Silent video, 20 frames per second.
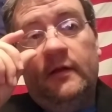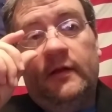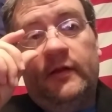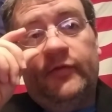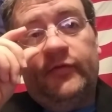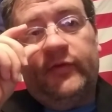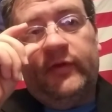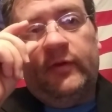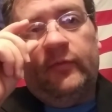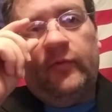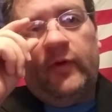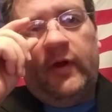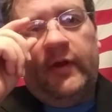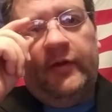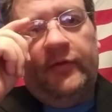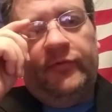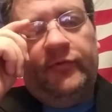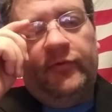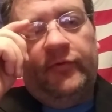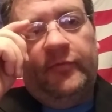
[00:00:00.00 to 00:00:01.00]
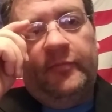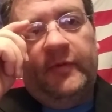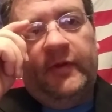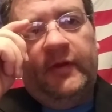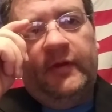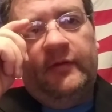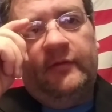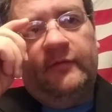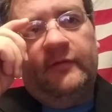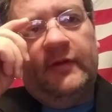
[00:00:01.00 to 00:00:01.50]
let's get right into the
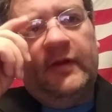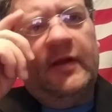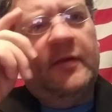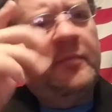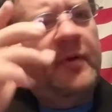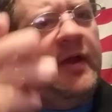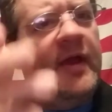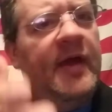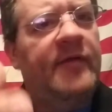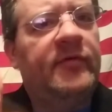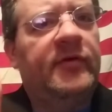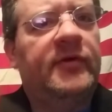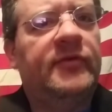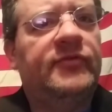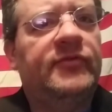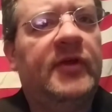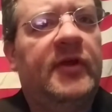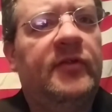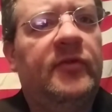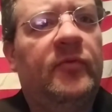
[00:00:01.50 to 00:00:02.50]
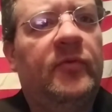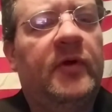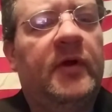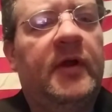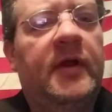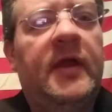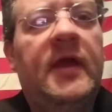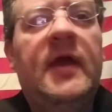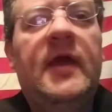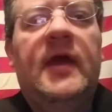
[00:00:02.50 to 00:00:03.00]
meat. Did everybody have a good
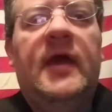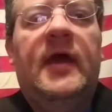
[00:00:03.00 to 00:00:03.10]
January?